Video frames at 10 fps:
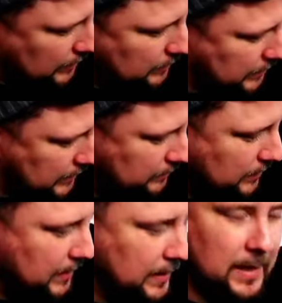And I mean,
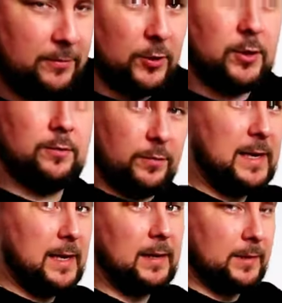if you could
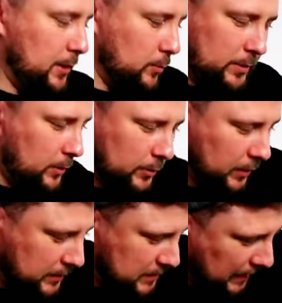feel it, you'd
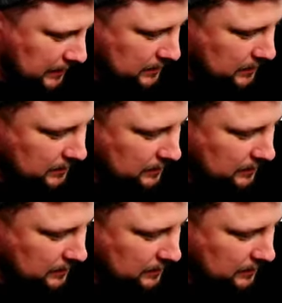understand.